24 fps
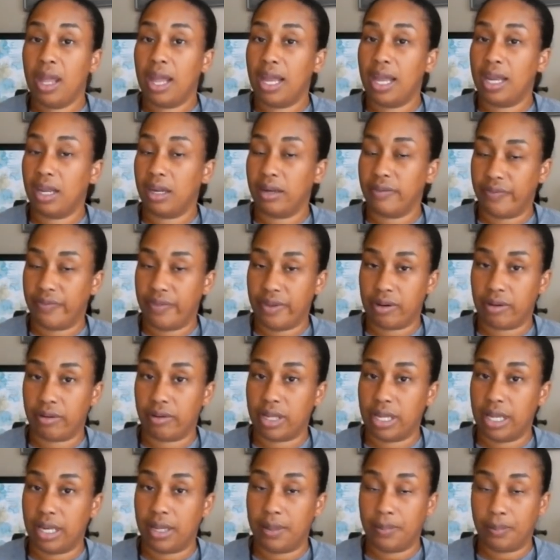And then if there are
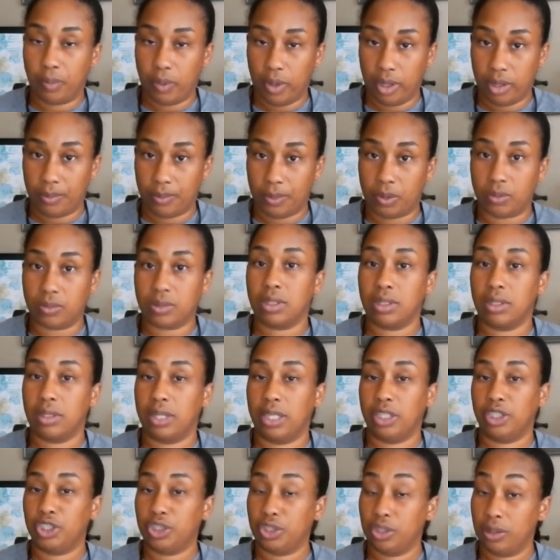any printables,
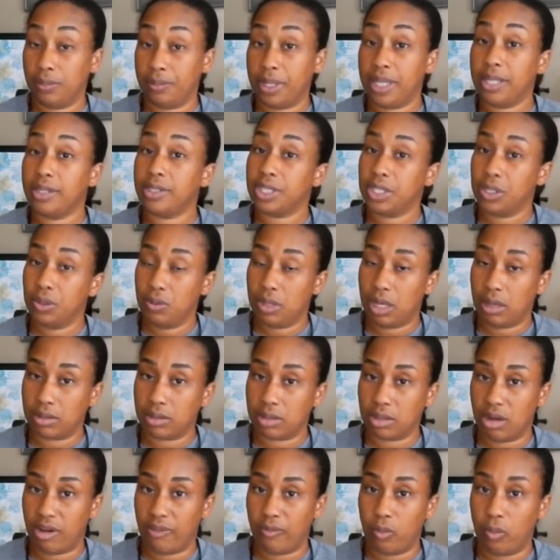they should be $2
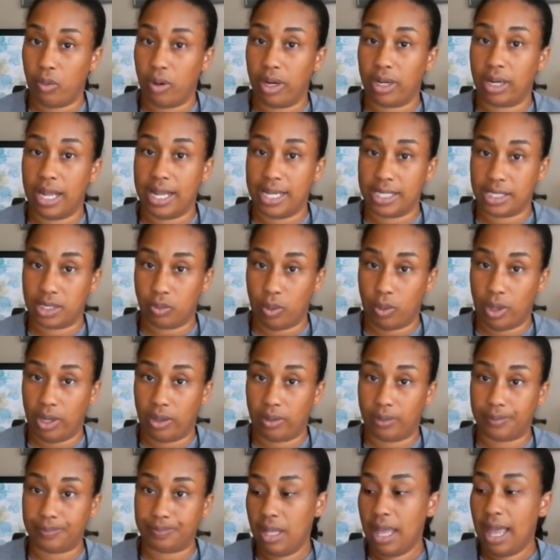off one as
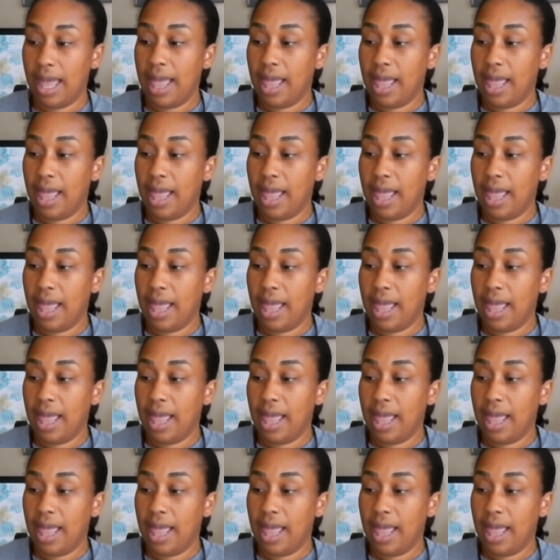well.